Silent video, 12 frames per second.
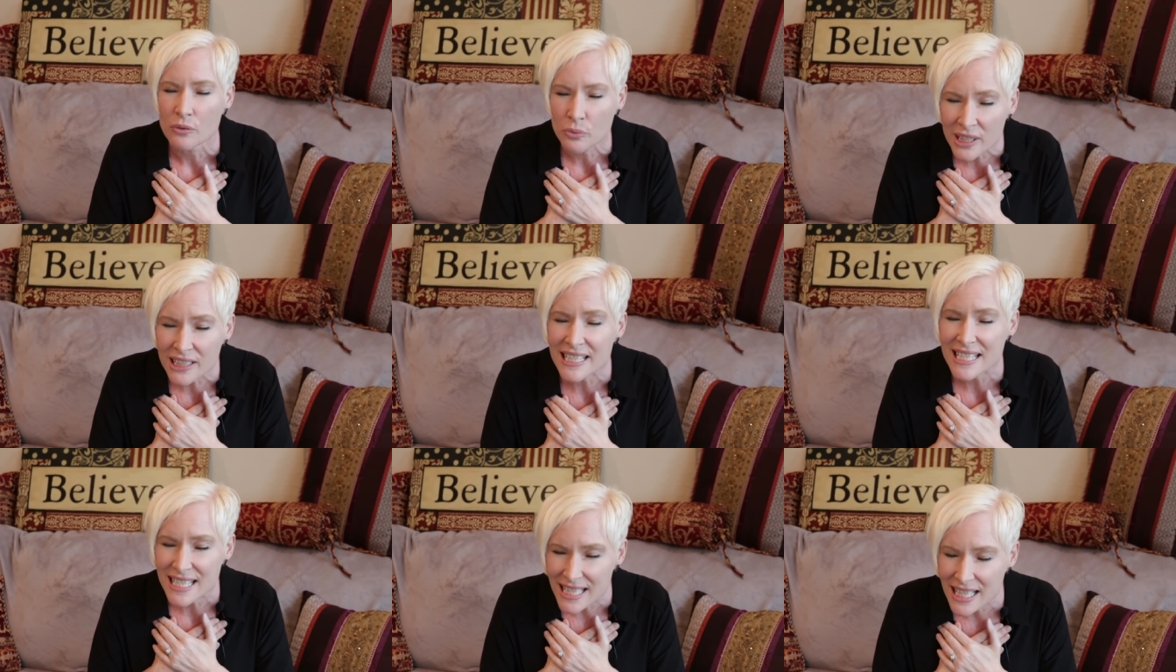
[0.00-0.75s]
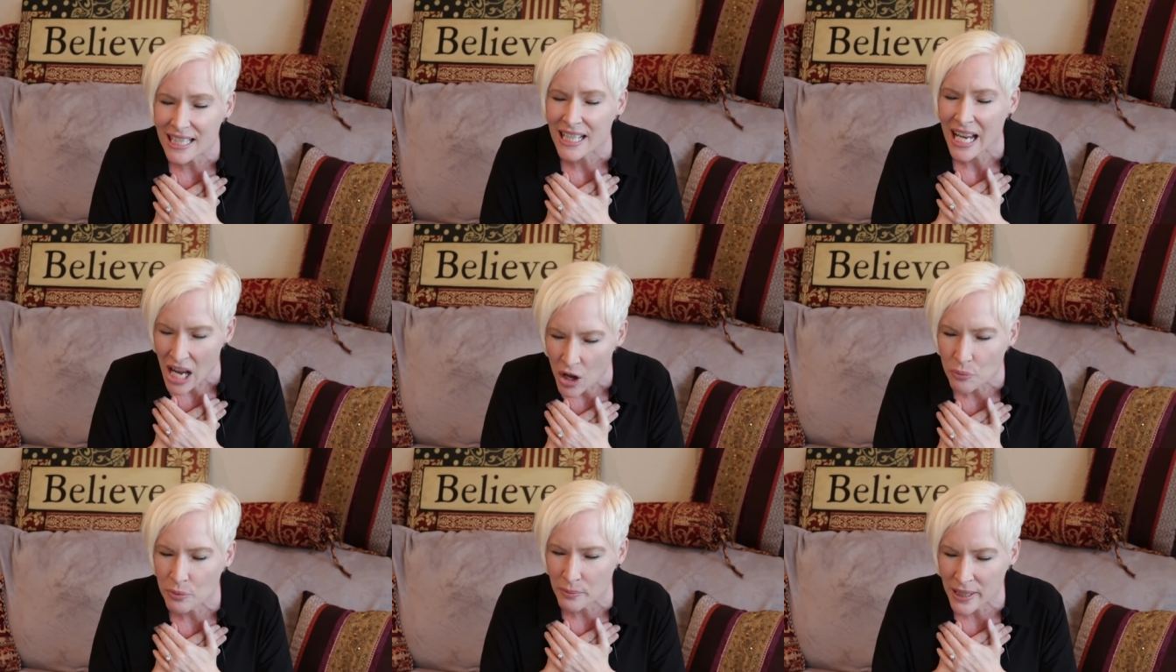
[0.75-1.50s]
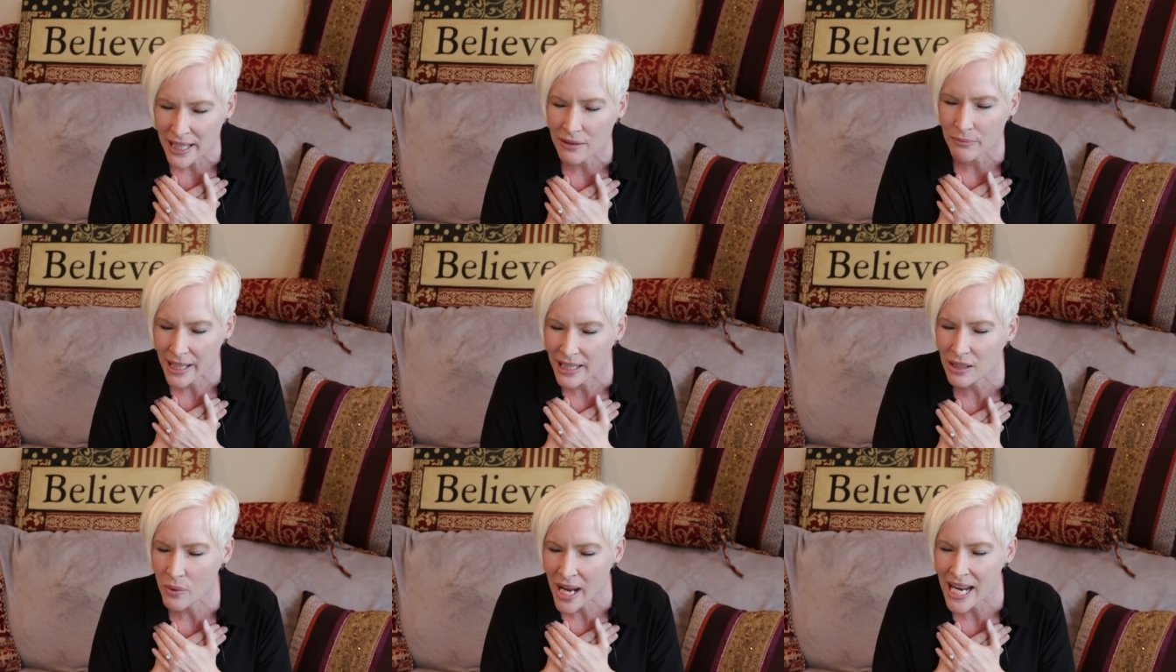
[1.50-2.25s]
really did help me in
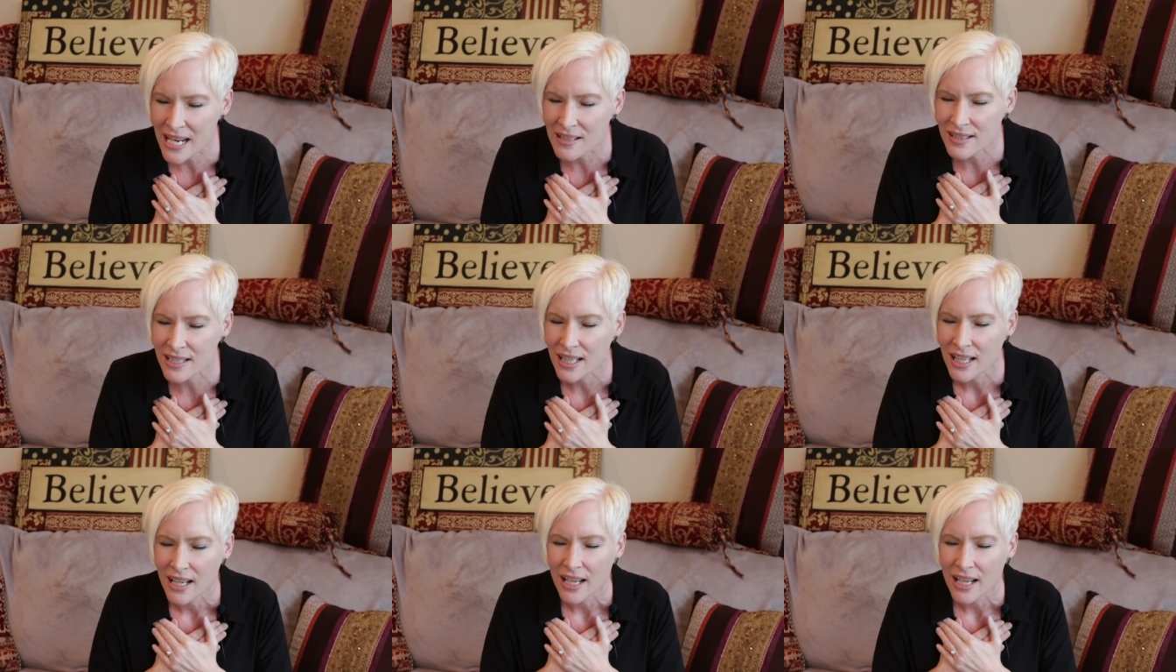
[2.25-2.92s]
many ways.